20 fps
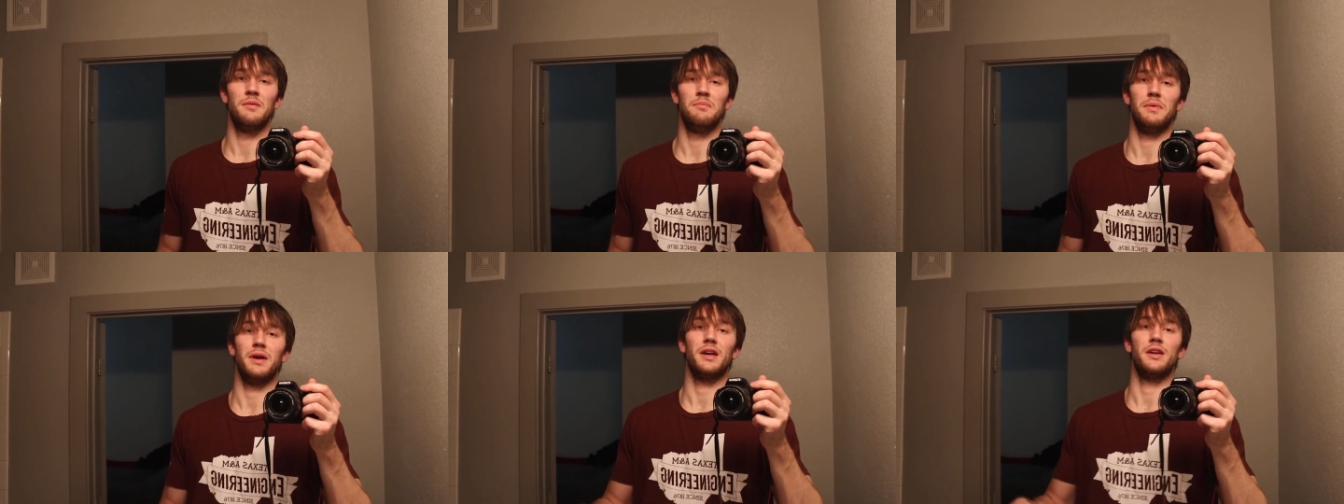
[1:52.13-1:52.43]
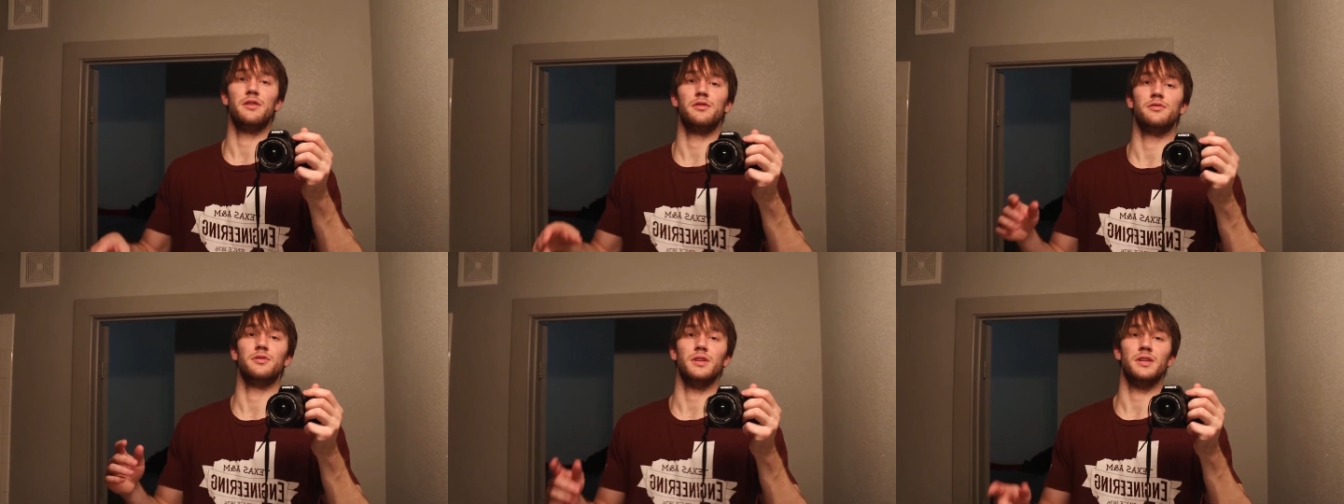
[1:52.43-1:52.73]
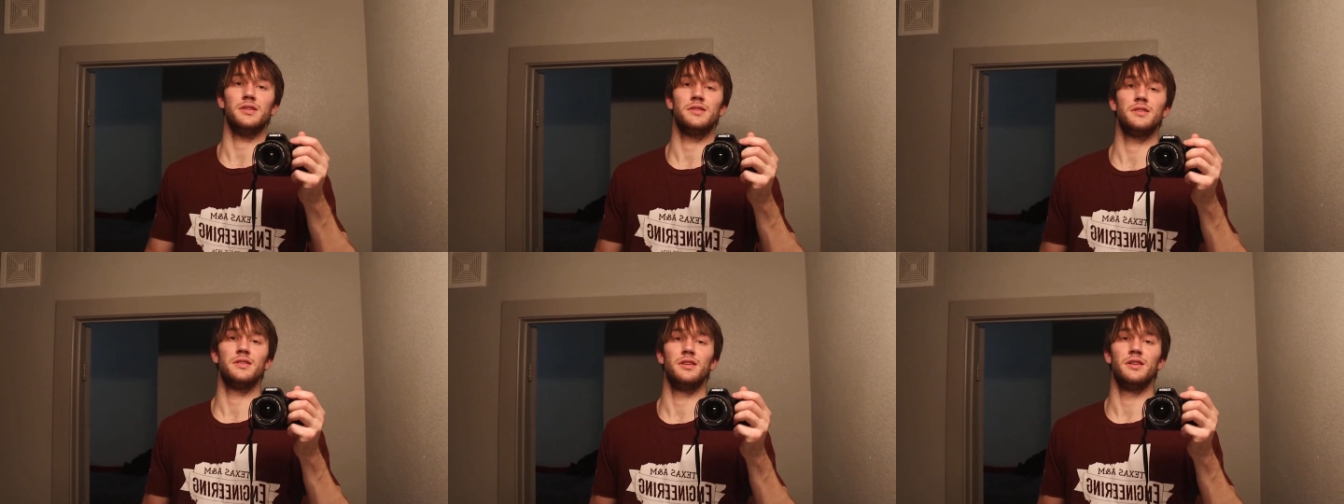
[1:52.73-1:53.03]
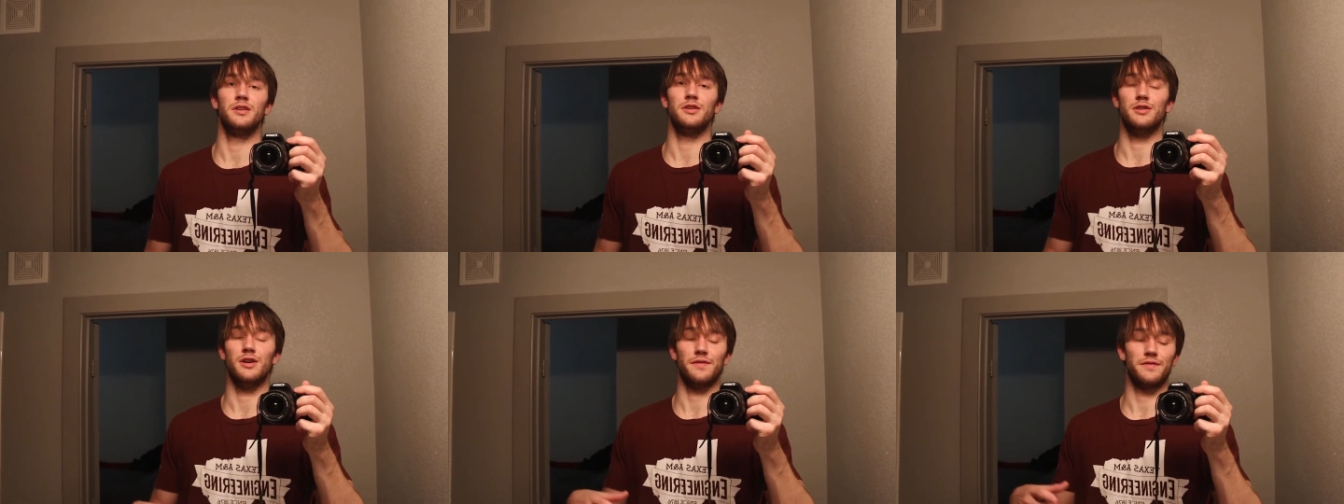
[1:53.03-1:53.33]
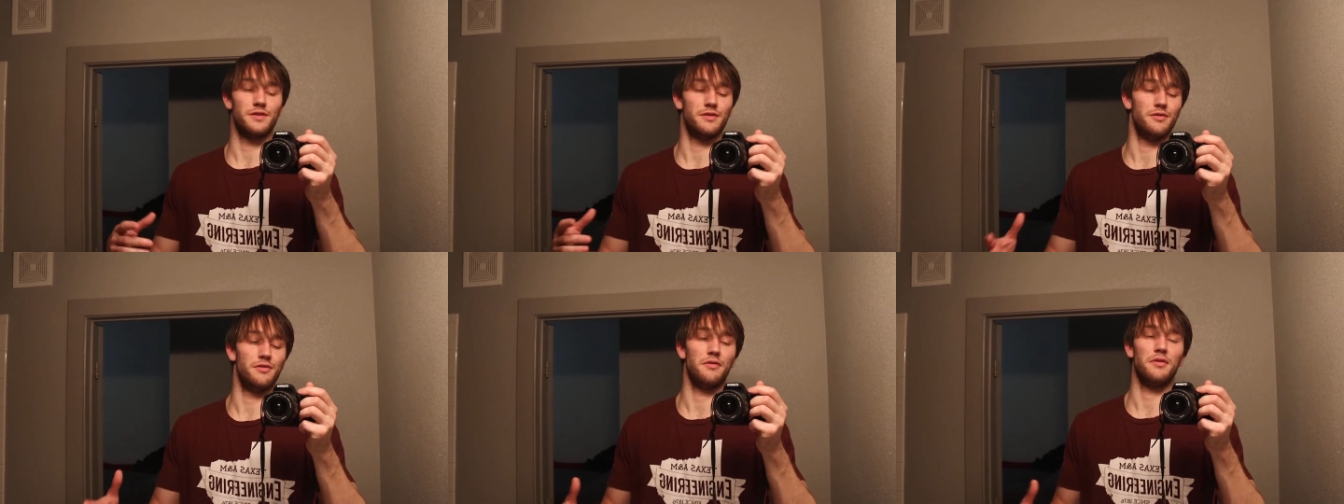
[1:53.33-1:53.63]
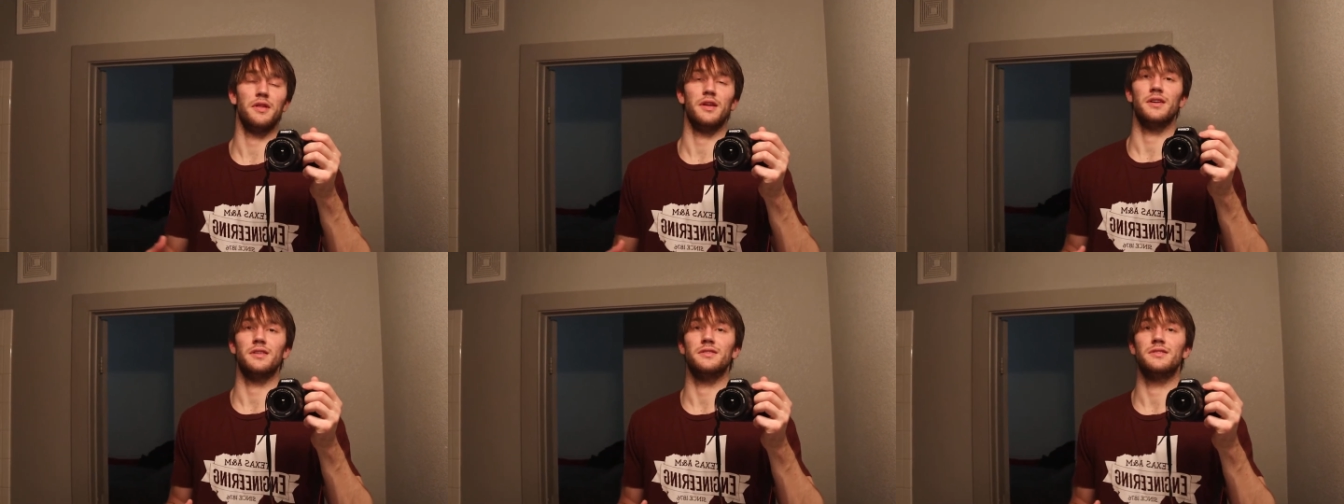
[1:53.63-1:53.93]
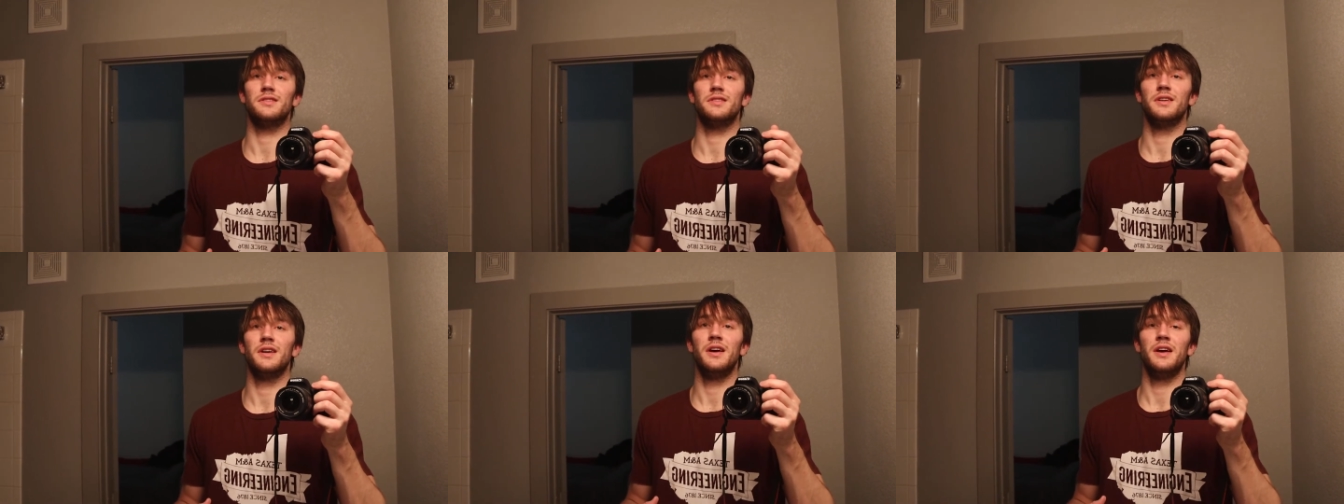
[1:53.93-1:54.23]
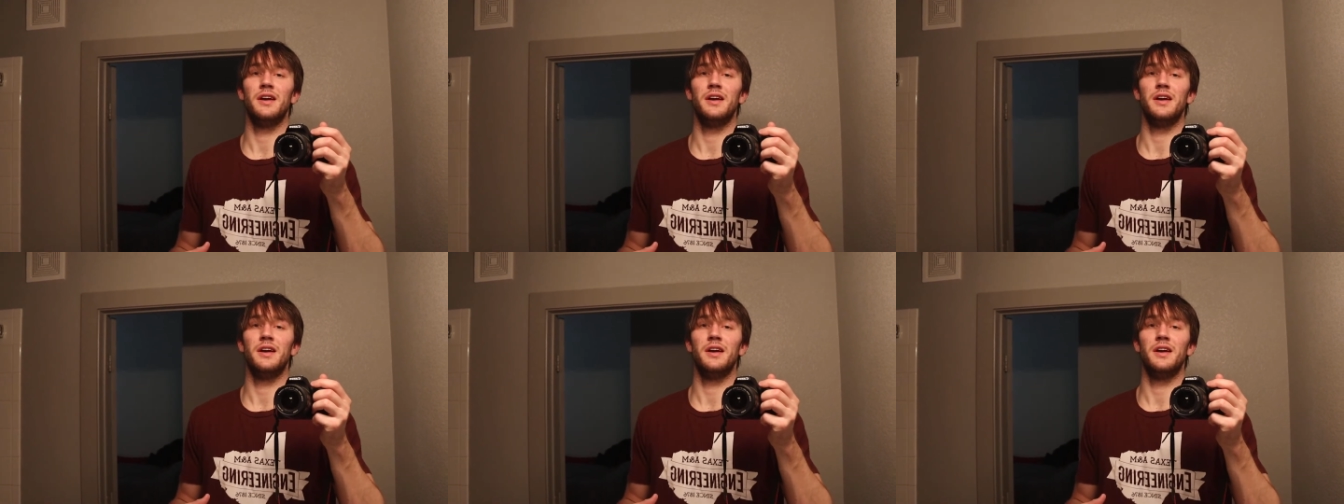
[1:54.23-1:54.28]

make a new list, go after new things.